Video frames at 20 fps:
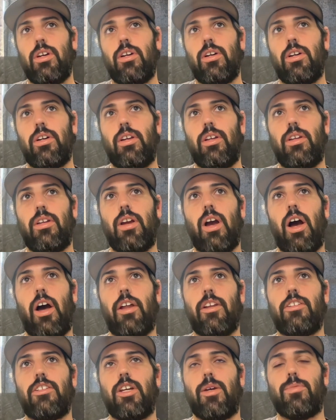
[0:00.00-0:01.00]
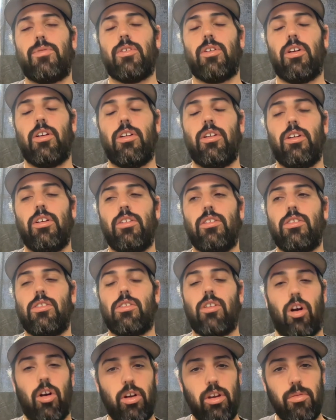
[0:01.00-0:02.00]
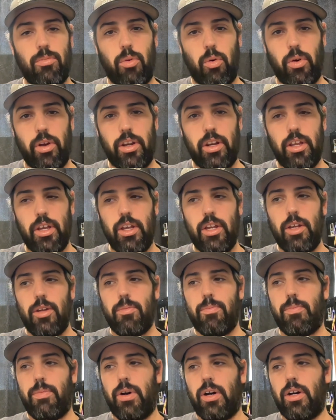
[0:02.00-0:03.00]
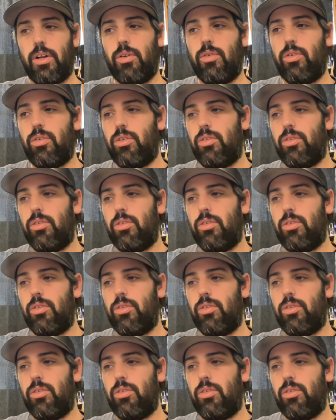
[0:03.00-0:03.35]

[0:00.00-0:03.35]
and concepts are a good starting point, but